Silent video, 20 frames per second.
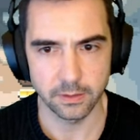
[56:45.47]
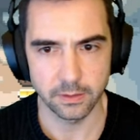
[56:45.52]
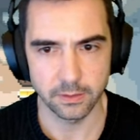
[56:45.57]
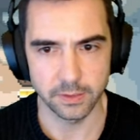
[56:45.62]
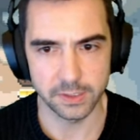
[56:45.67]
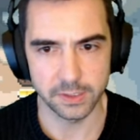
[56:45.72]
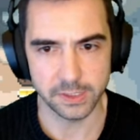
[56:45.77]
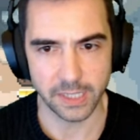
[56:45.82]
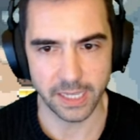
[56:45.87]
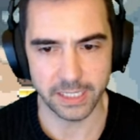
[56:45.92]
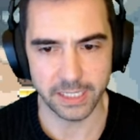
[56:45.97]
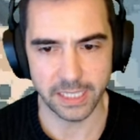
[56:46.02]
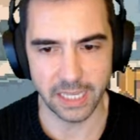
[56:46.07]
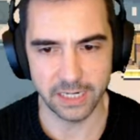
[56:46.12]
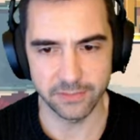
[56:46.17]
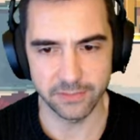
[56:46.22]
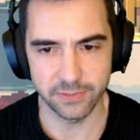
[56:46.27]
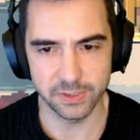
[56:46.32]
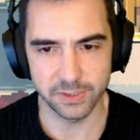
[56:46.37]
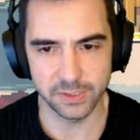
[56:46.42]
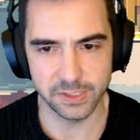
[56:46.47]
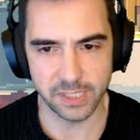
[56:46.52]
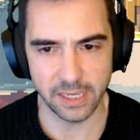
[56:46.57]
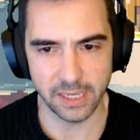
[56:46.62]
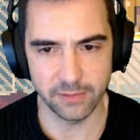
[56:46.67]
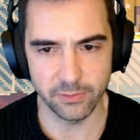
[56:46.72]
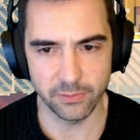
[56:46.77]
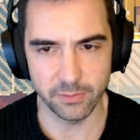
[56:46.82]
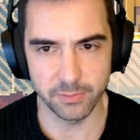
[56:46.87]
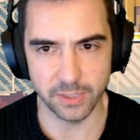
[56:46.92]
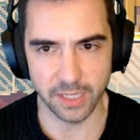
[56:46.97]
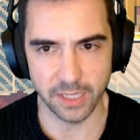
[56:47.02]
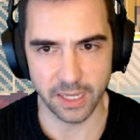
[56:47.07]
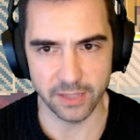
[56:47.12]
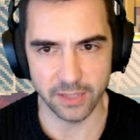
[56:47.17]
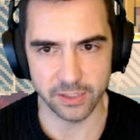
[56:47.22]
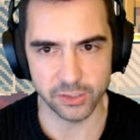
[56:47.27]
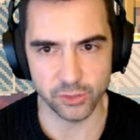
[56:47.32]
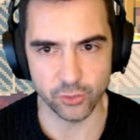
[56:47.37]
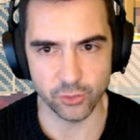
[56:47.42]
This guy can't even save him?
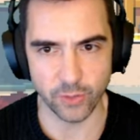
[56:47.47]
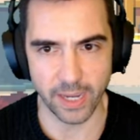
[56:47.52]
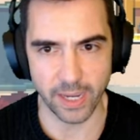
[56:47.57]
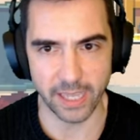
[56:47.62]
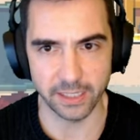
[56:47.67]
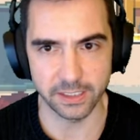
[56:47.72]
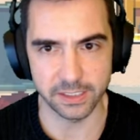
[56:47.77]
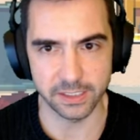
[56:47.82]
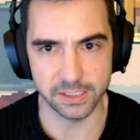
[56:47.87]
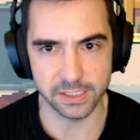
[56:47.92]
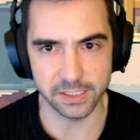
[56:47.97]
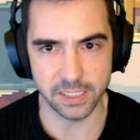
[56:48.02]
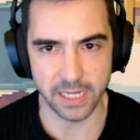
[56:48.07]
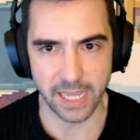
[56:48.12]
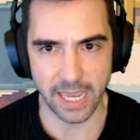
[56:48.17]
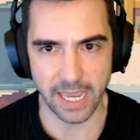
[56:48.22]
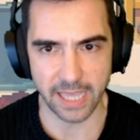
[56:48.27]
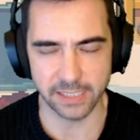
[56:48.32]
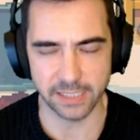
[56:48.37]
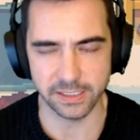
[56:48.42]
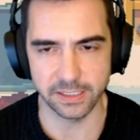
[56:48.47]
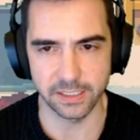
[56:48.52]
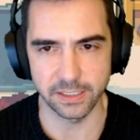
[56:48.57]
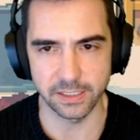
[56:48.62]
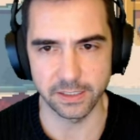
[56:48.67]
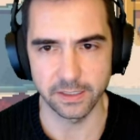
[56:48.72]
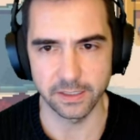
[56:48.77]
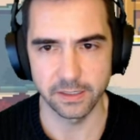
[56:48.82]
Yeah, this dragon is nasty.